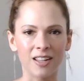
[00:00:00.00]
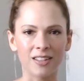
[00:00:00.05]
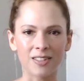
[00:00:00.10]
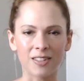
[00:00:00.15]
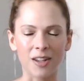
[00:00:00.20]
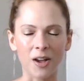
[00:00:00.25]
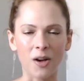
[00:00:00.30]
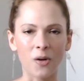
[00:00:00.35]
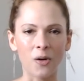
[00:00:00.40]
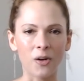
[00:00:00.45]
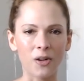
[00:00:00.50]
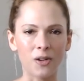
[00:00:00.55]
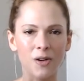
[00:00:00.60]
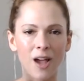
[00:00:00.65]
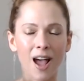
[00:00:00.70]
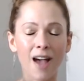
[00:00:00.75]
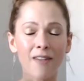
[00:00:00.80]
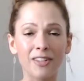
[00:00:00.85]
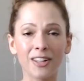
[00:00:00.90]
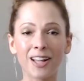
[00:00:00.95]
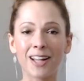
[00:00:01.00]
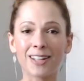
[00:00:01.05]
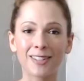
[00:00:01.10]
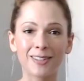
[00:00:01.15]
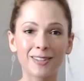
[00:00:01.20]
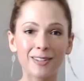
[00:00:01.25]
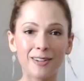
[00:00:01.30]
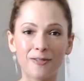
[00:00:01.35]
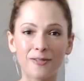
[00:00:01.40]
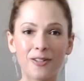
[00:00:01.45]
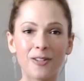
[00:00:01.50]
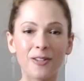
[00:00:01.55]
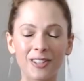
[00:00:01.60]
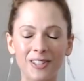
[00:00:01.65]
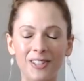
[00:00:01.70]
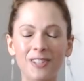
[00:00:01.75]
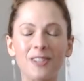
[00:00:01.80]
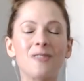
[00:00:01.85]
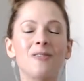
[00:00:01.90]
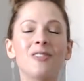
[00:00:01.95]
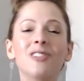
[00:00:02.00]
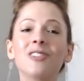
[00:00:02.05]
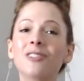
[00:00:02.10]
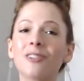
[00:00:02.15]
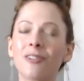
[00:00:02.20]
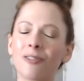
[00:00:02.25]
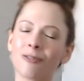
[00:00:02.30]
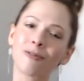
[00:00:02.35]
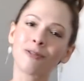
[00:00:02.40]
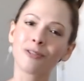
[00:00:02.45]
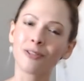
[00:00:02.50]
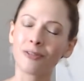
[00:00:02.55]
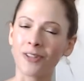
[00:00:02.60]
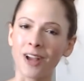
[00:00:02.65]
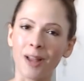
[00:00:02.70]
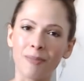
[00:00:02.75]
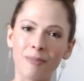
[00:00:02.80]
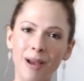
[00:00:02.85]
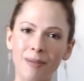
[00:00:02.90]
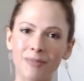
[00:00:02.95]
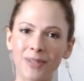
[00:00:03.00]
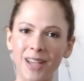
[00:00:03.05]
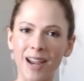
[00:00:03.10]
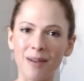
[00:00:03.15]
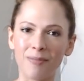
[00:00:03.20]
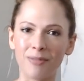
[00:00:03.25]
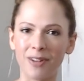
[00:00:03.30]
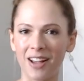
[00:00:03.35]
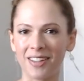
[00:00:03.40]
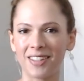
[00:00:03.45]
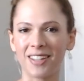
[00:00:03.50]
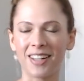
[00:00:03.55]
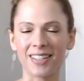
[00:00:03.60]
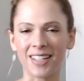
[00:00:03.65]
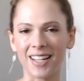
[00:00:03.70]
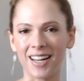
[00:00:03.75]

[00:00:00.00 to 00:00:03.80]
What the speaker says: So you have a lot to look forward to when you go through the FODMAP diet process,